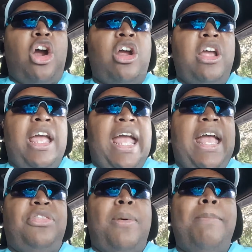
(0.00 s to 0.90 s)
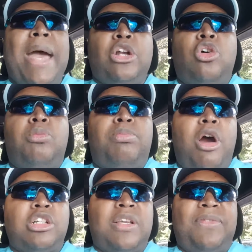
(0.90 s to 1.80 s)
and the metal parts
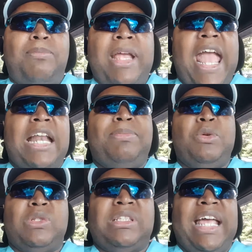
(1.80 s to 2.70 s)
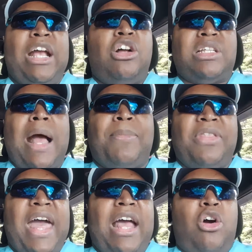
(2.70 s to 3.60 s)
of the canopy was laying on top of
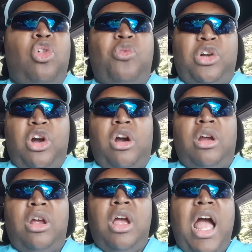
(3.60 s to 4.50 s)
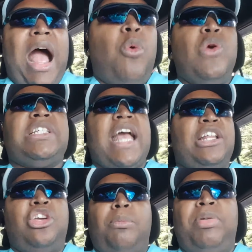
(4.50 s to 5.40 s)
that all over the car. I wish I had took a
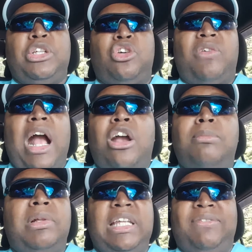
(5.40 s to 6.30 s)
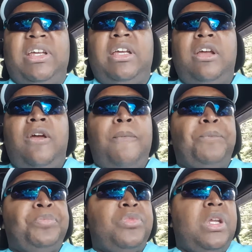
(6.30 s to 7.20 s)
picture of it. I couldn't believe it.
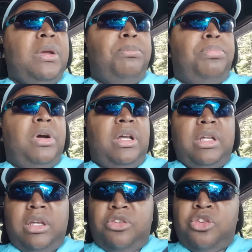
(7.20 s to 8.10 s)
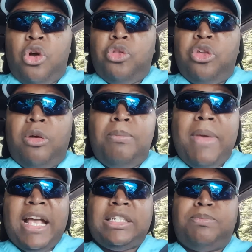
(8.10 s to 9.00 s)
But so the
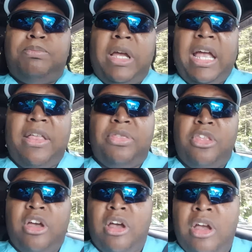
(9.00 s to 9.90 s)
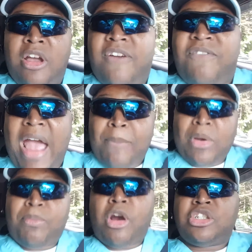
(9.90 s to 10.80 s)
mesh and the fabric
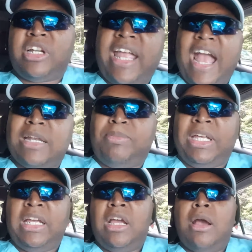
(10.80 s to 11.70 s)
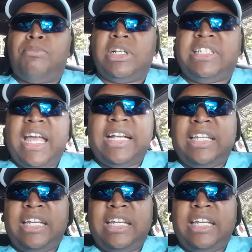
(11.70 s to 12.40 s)
parts of the canopy protected